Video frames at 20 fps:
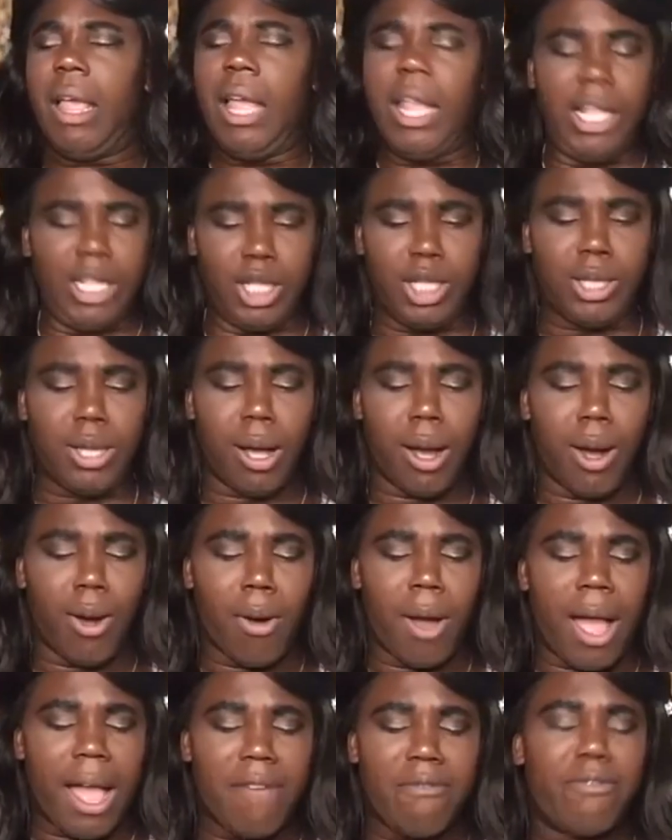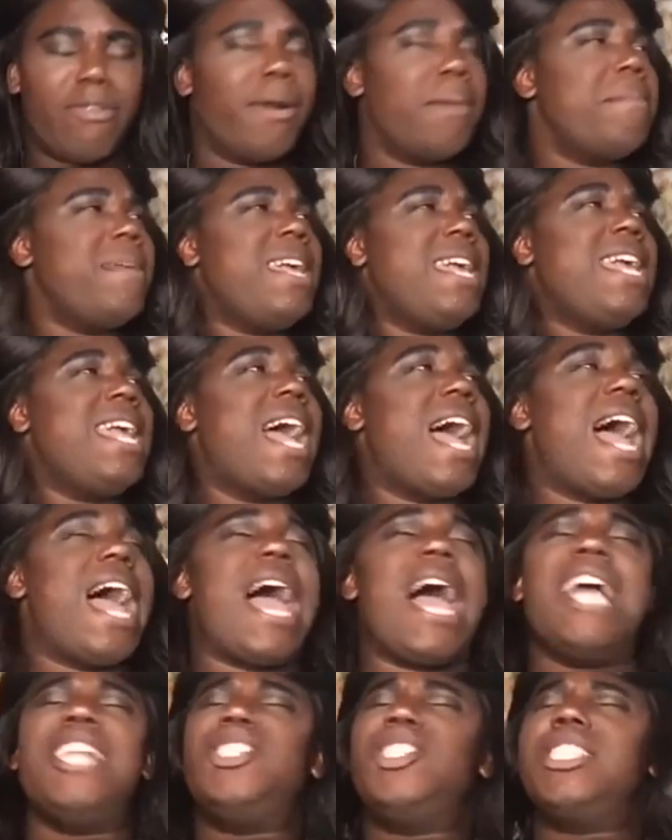So for me,
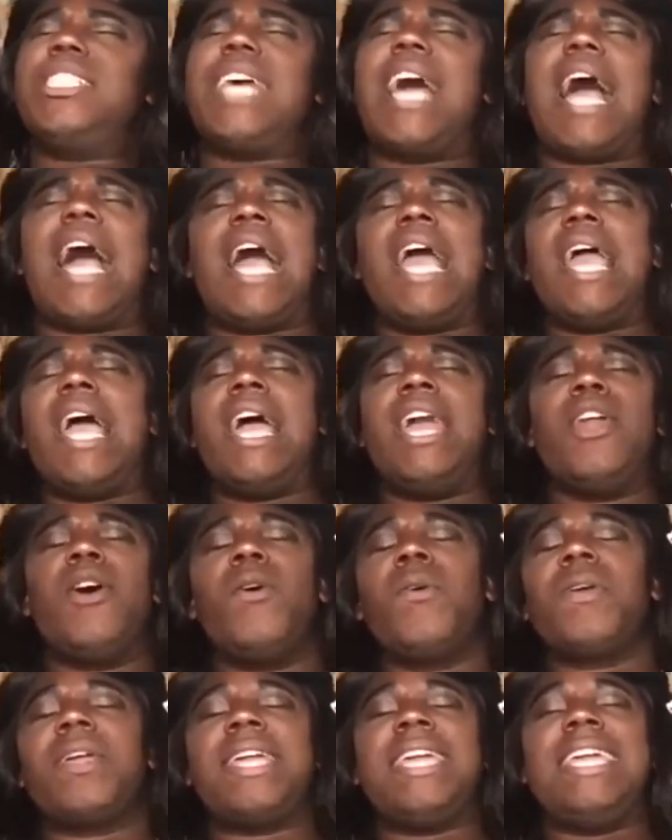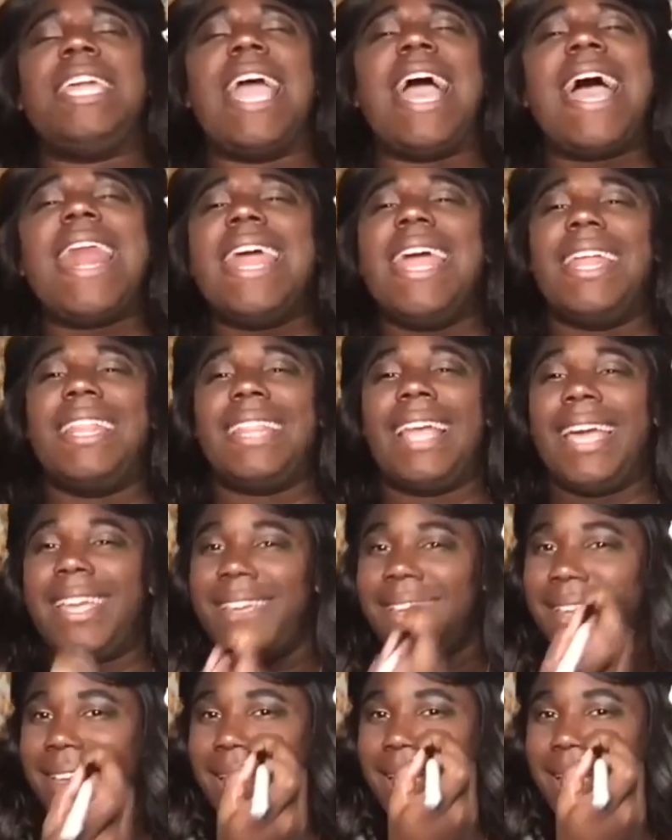I don't get it. Like,